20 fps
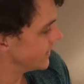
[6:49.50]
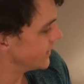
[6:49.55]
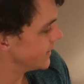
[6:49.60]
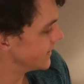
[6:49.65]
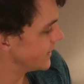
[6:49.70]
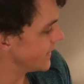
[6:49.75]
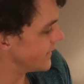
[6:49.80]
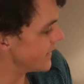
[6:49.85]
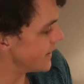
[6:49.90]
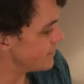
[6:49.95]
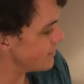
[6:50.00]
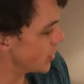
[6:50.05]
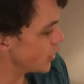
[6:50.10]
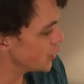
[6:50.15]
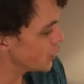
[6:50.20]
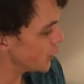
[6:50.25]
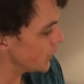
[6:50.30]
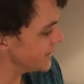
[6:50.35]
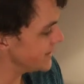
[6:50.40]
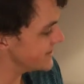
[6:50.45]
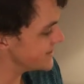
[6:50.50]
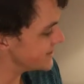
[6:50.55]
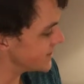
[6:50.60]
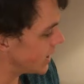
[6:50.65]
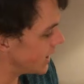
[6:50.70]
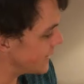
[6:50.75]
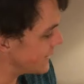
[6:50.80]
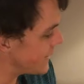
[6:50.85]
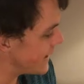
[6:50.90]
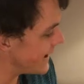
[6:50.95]
Then they both went
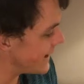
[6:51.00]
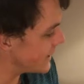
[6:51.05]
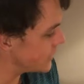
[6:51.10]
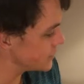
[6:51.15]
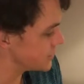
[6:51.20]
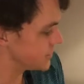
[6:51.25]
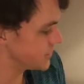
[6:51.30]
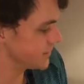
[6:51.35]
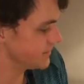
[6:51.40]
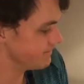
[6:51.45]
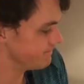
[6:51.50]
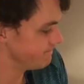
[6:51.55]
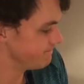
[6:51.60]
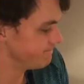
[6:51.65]
inside the house.